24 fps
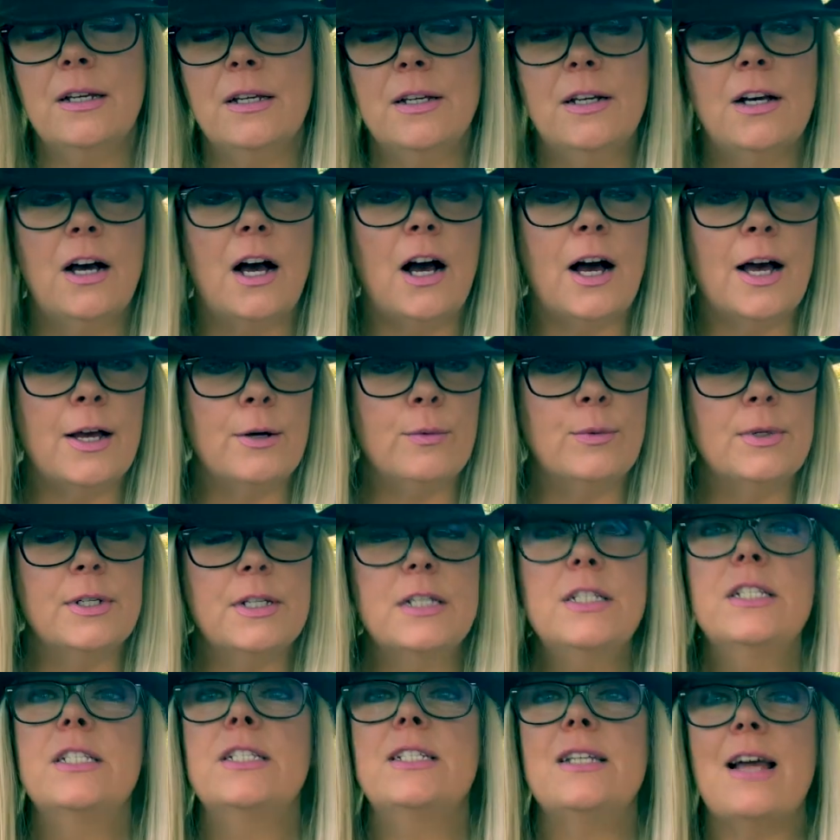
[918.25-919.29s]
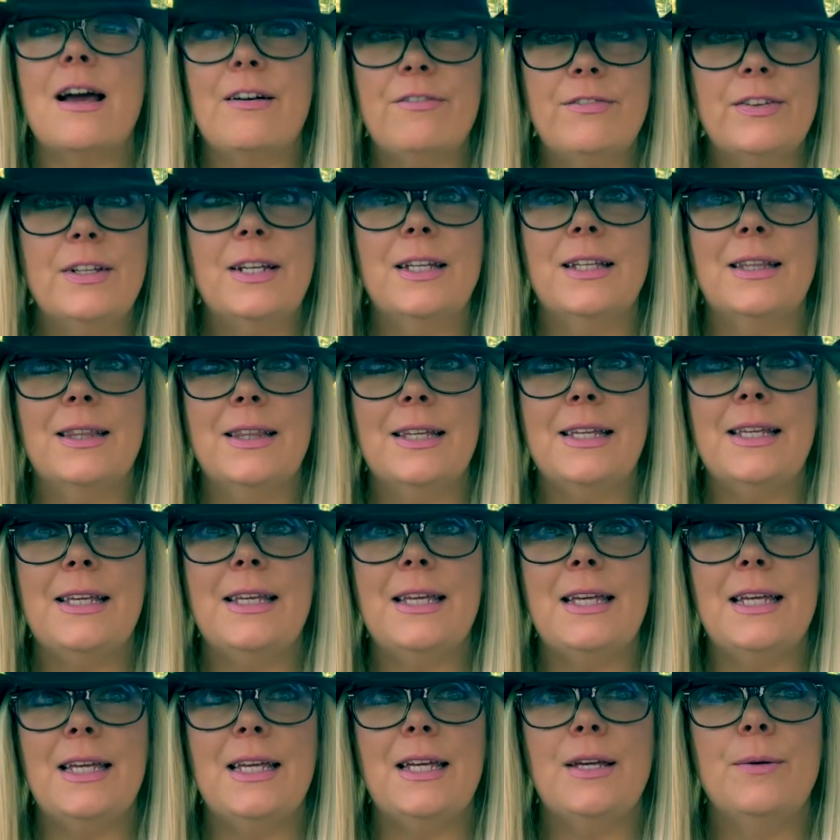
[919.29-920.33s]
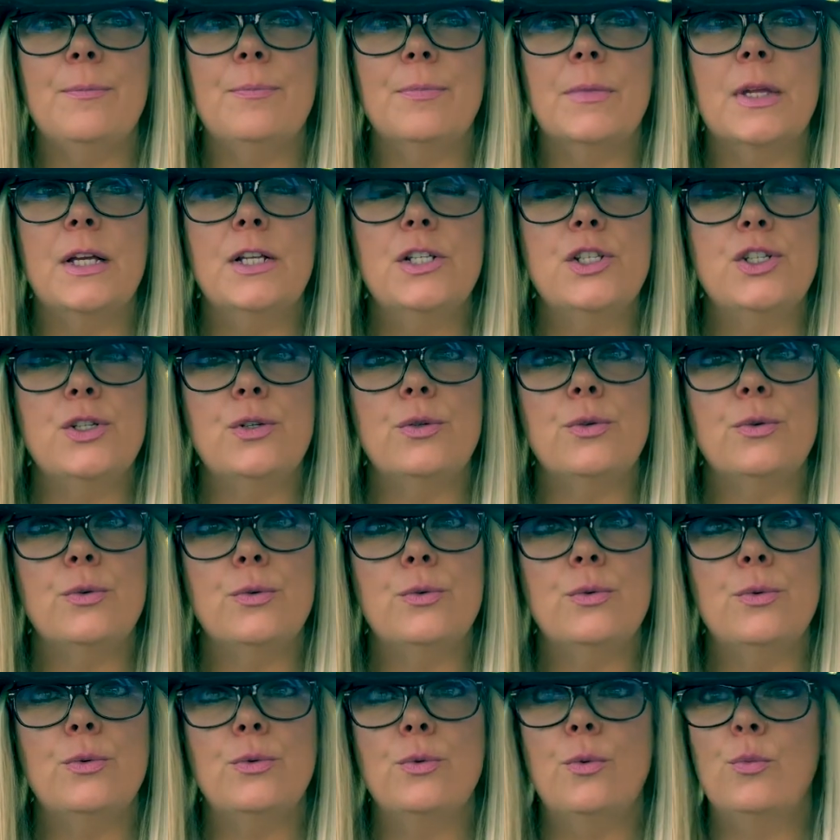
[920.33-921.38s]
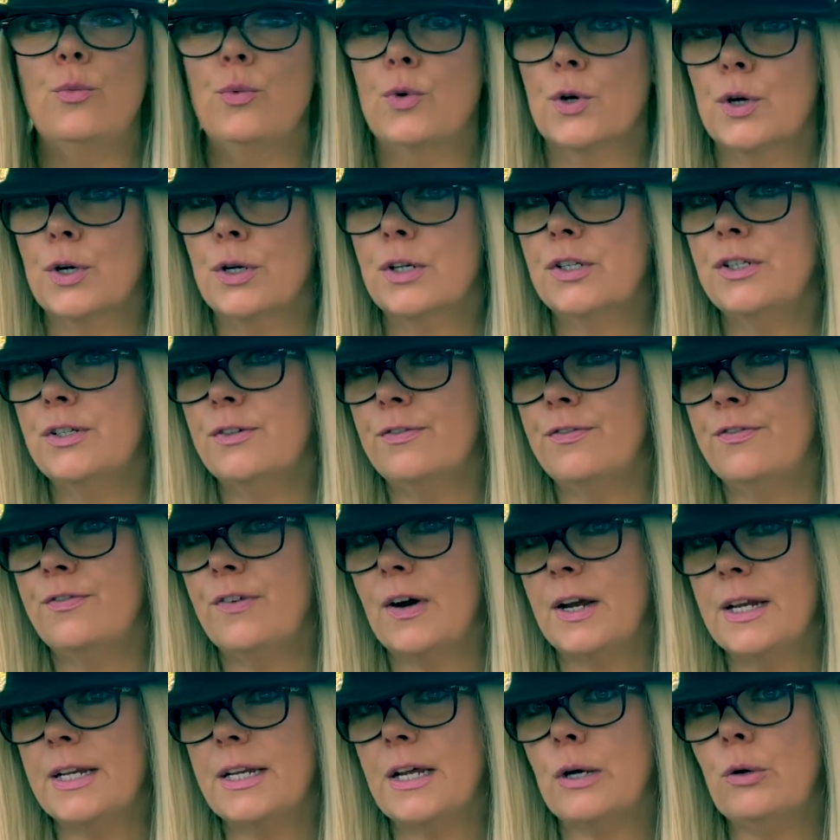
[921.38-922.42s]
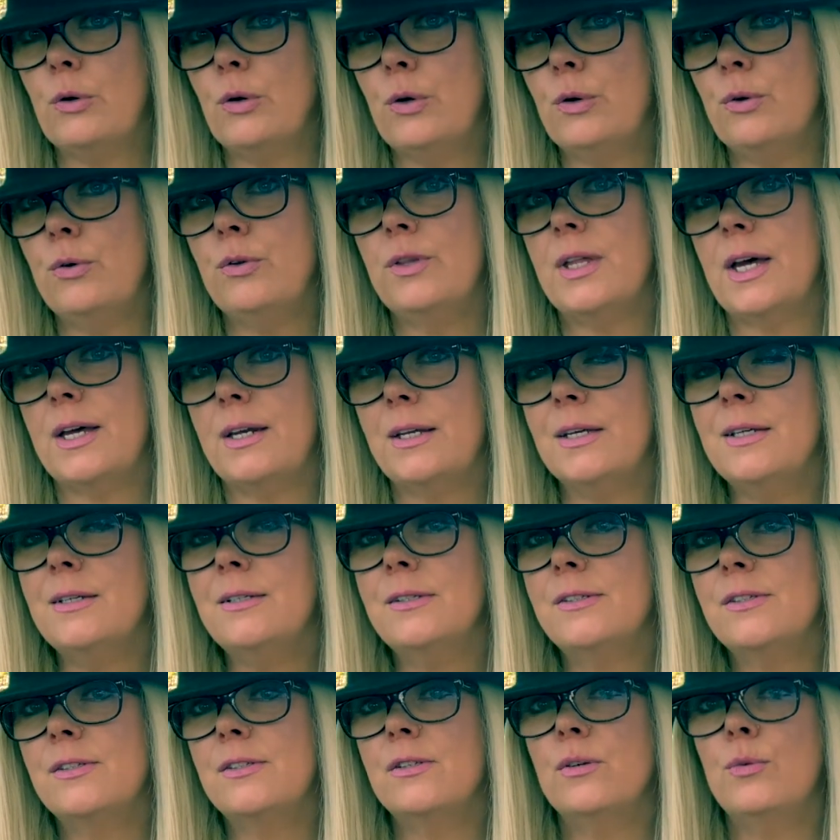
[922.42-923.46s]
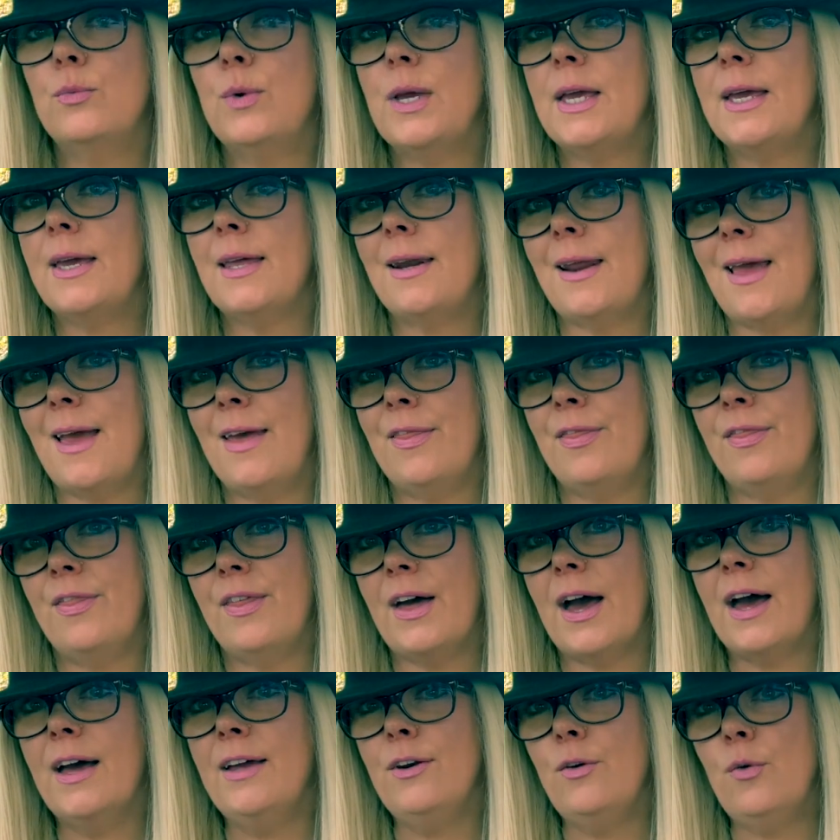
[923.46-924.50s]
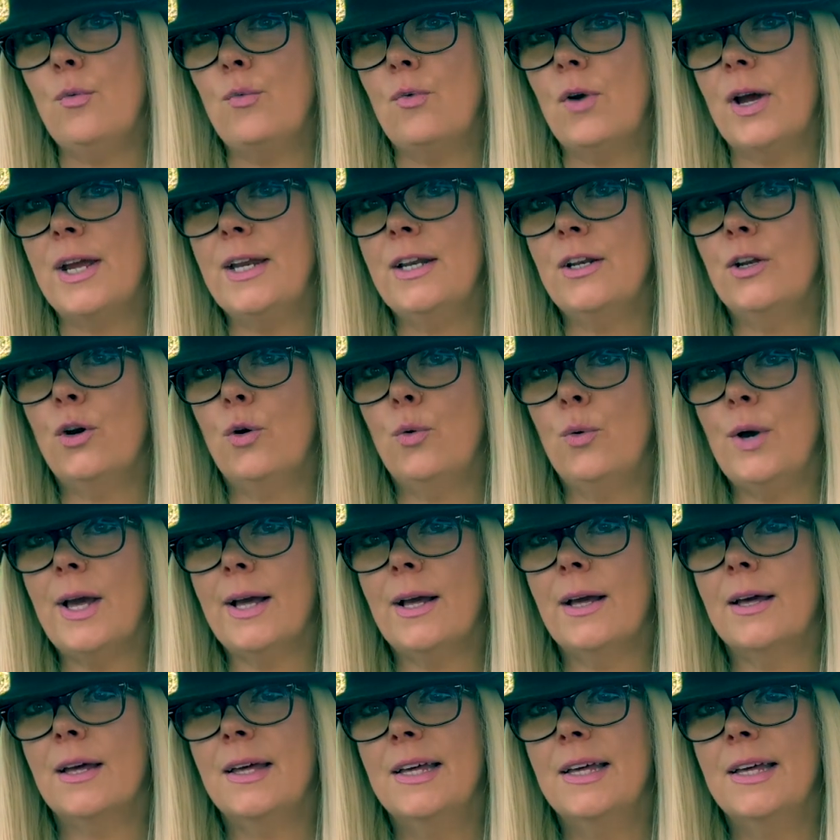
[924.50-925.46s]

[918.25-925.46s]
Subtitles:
I would definitely do work to find out who that is so we can end that right quick.